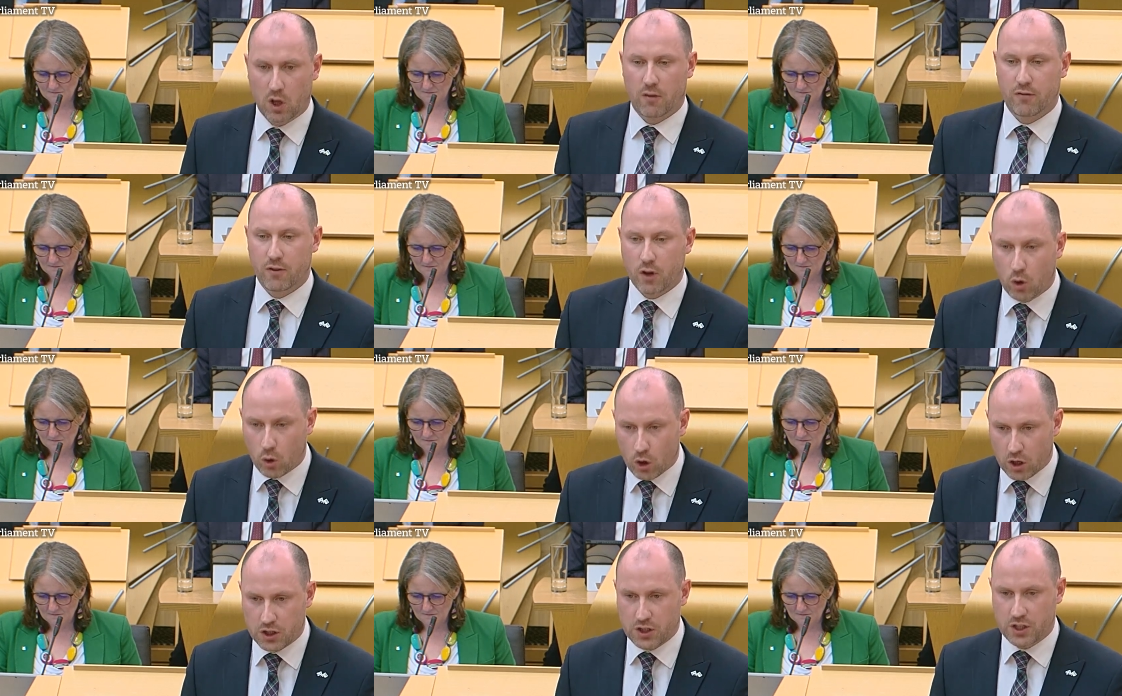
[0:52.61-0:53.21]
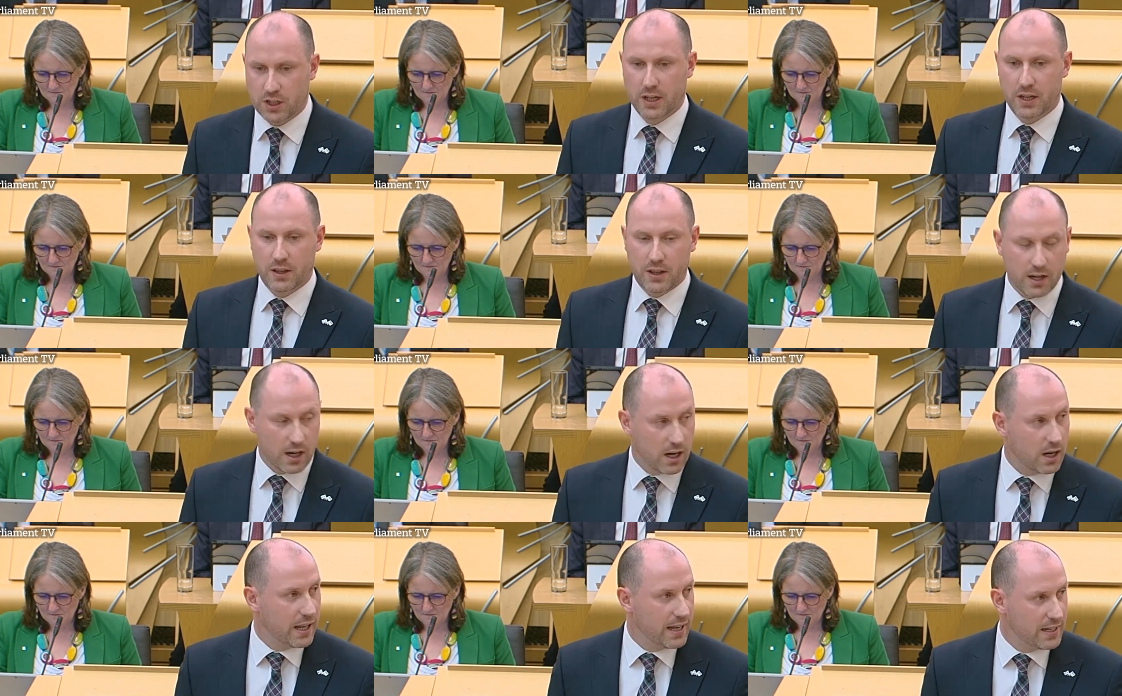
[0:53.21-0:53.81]
Speaker 1: Of course, there
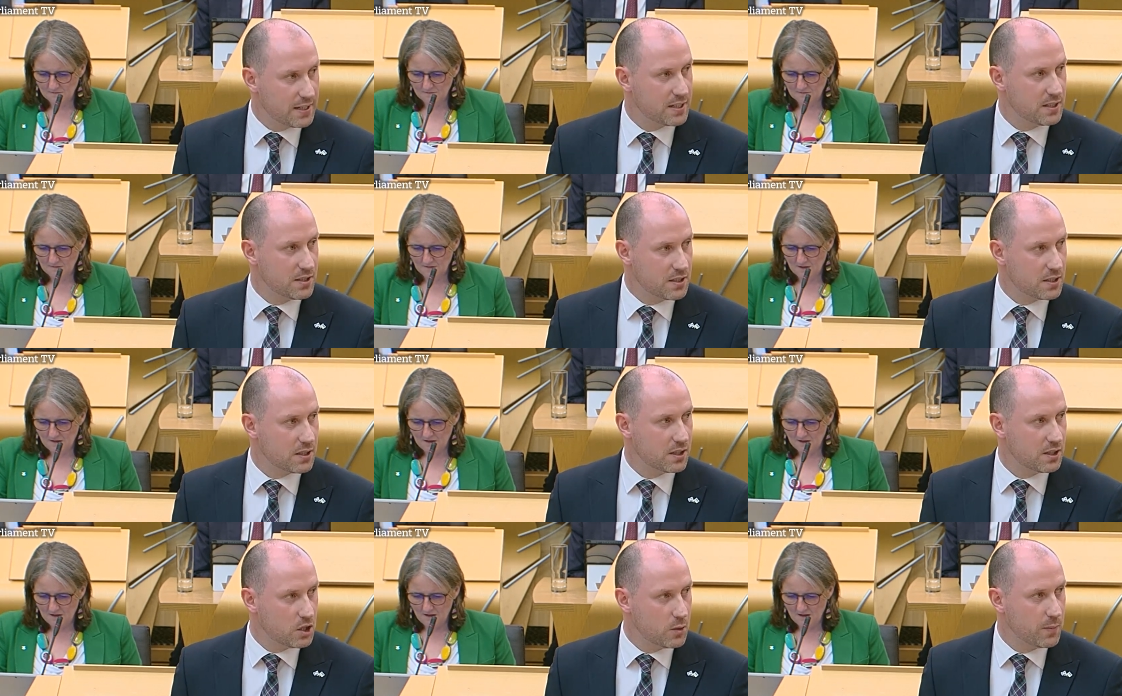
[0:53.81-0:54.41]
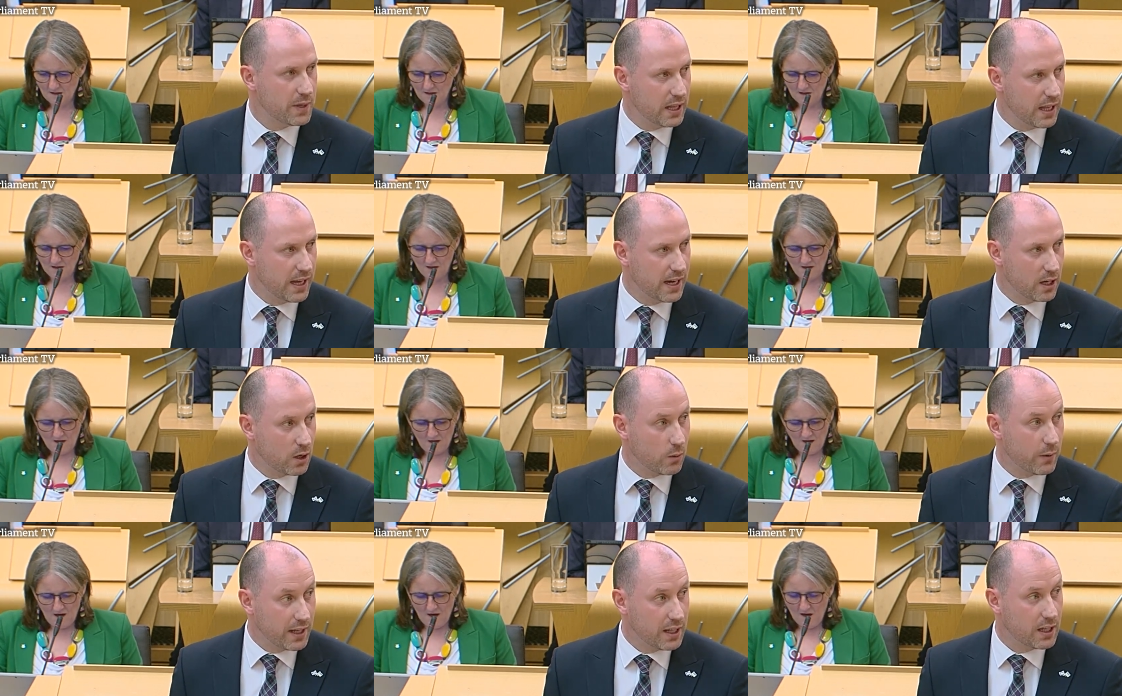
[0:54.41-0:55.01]
are lessons to be
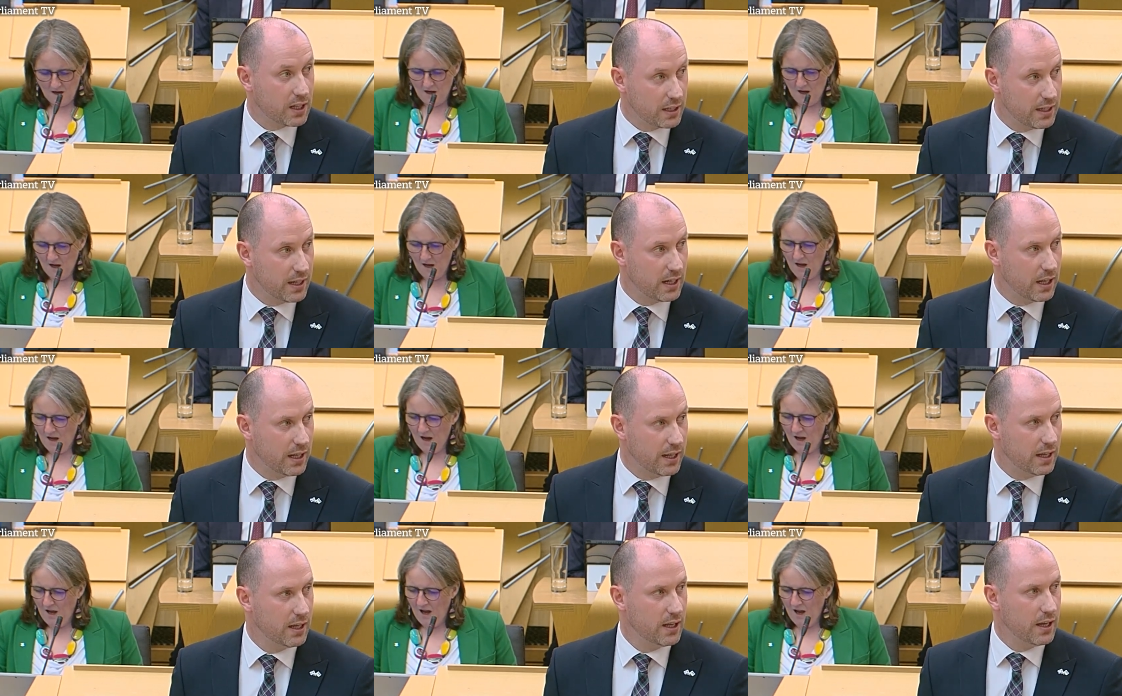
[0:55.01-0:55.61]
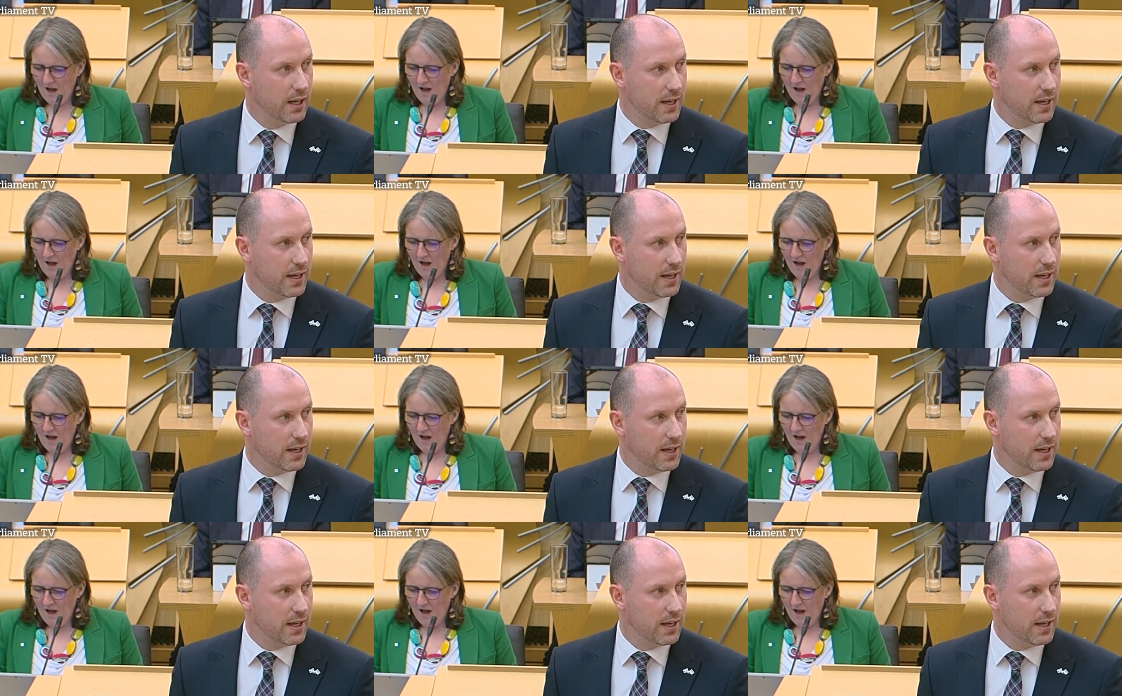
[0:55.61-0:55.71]
learned, quite clearly,